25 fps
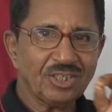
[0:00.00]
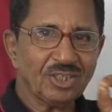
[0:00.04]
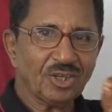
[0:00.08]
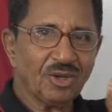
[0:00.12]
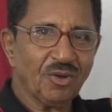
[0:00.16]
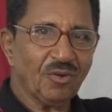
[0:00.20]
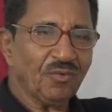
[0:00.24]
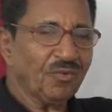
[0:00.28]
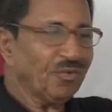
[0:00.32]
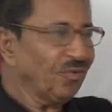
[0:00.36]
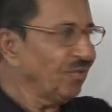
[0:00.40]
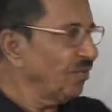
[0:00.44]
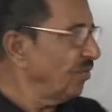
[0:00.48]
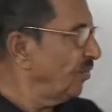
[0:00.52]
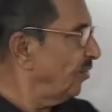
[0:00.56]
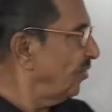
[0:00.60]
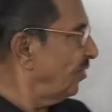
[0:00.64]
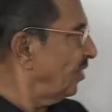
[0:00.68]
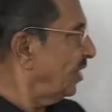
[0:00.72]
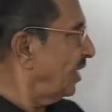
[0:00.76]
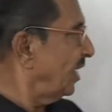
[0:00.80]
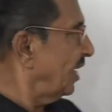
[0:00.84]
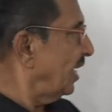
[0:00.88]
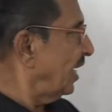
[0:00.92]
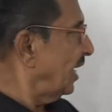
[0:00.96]
of
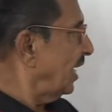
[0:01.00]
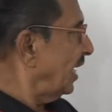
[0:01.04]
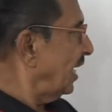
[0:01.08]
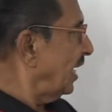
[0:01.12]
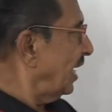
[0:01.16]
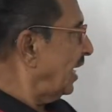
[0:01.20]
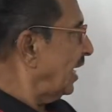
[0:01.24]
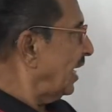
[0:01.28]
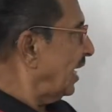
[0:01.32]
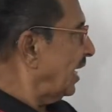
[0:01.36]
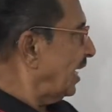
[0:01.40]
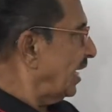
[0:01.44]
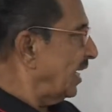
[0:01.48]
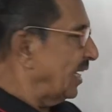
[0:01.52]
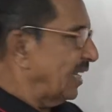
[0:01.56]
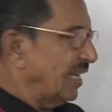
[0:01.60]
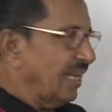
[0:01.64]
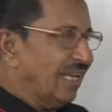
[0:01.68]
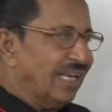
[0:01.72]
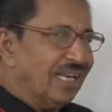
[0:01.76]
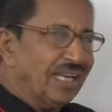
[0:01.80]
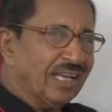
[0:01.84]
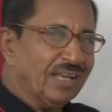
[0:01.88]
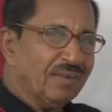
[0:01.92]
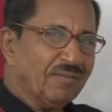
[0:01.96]

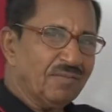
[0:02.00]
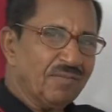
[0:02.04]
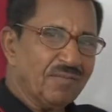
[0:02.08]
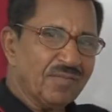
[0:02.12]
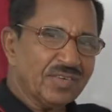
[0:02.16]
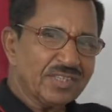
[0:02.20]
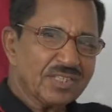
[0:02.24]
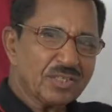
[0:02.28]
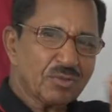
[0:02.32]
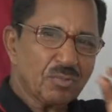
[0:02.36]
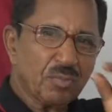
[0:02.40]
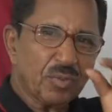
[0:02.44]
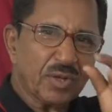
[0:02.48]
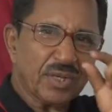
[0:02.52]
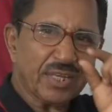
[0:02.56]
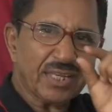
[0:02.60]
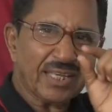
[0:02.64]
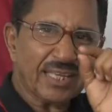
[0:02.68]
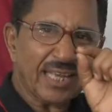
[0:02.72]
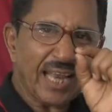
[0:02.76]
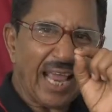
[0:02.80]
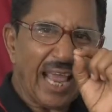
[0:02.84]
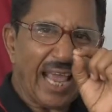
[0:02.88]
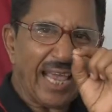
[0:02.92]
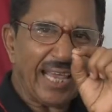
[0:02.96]
a
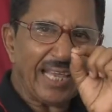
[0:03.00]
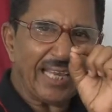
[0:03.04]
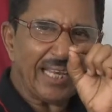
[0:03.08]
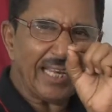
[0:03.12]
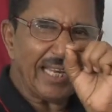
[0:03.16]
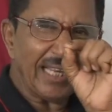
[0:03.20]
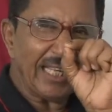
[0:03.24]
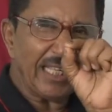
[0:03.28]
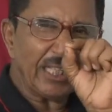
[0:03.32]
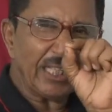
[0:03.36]
tiny